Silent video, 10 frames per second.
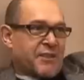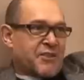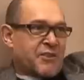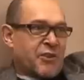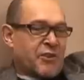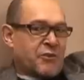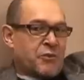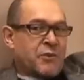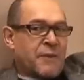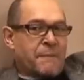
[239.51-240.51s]
because, you
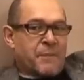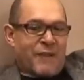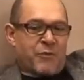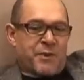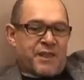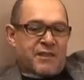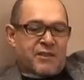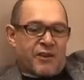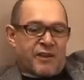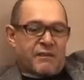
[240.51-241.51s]
know, everybody
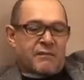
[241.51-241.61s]
has got